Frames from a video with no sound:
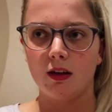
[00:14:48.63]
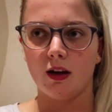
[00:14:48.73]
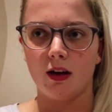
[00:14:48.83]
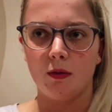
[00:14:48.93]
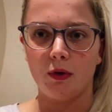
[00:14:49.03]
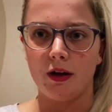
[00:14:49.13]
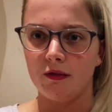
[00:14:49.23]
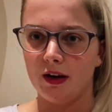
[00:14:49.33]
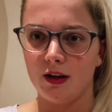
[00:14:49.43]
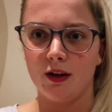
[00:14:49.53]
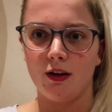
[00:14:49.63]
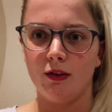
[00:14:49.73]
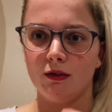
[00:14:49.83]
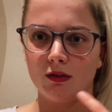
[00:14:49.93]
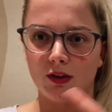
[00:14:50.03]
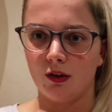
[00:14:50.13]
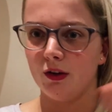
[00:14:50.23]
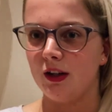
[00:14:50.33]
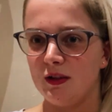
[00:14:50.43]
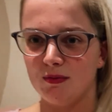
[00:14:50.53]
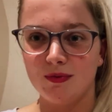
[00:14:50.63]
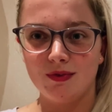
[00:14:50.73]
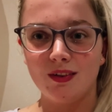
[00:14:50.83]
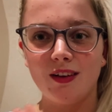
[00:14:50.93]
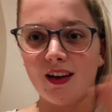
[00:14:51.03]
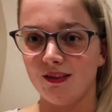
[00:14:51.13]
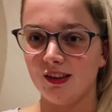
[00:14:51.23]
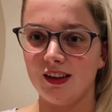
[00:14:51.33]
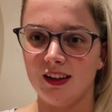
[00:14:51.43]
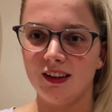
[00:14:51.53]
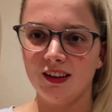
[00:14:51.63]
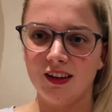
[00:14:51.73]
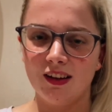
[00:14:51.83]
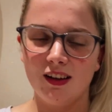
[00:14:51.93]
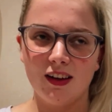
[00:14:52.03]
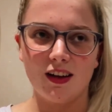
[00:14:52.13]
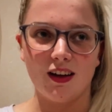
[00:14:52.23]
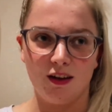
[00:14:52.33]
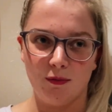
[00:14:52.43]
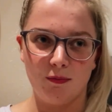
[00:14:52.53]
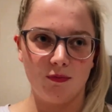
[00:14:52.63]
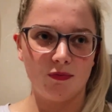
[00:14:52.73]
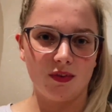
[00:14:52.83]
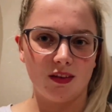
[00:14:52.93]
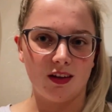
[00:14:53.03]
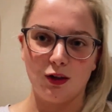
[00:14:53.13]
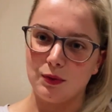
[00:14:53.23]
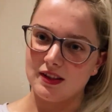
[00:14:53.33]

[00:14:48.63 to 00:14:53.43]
uh, bring a raincoat, sun cream, everything. Um, and you'll be